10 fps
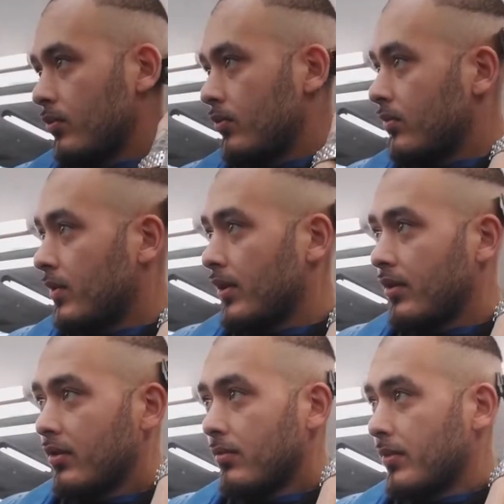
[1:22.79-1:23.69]
doing right
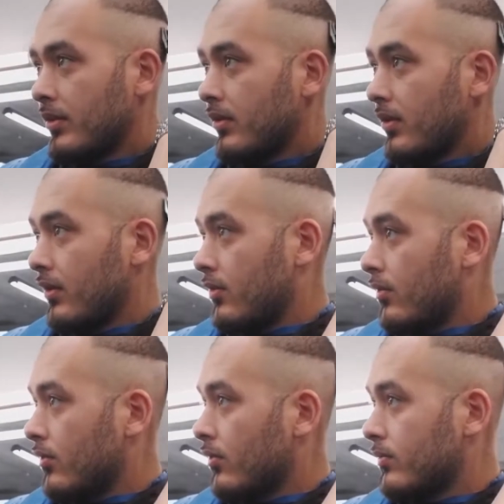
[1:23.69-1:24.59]
here, I'm basically
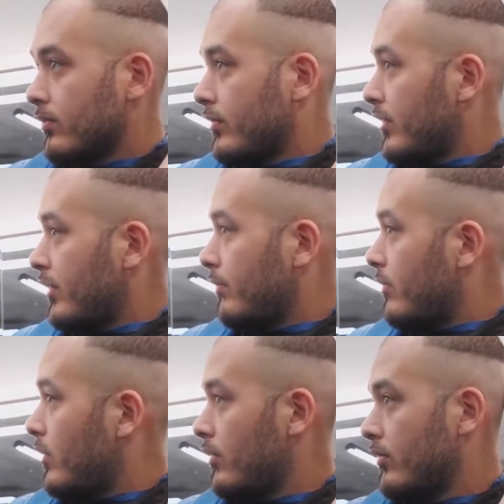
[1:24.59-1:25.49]
going over with the
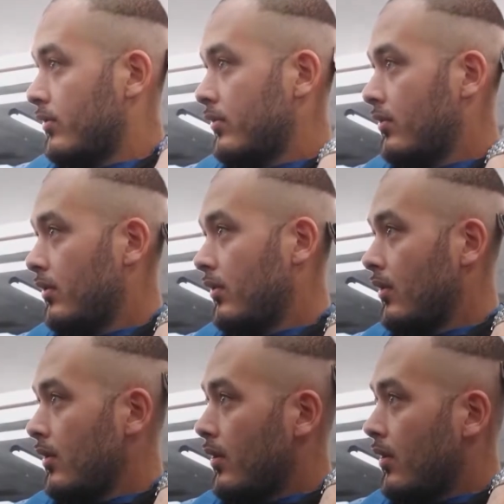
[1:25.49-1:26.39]
balder
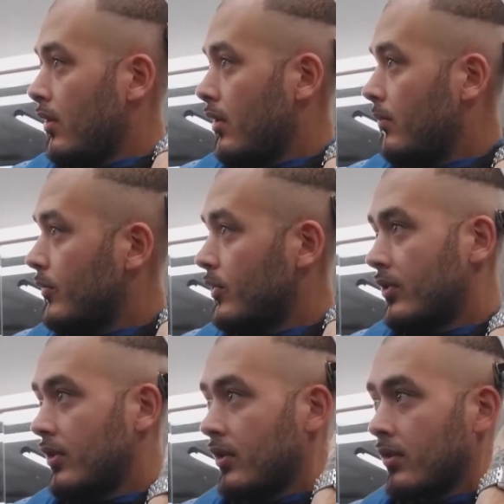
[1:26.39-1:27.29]

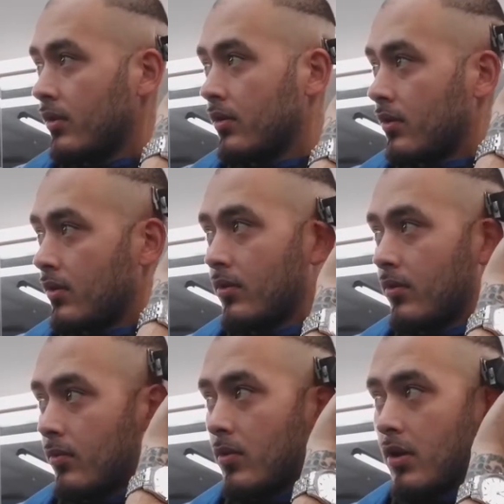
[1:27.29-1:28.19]
machine,
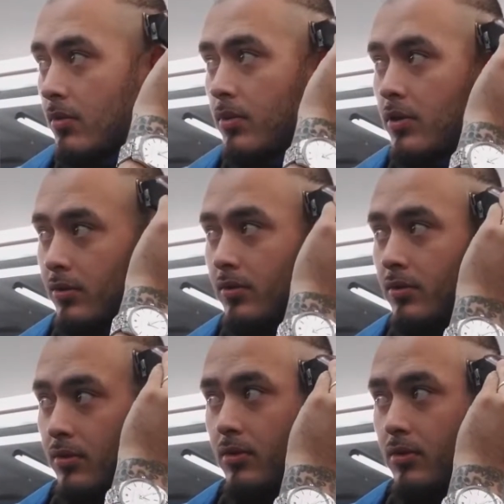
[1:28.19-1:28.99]
the wall balder.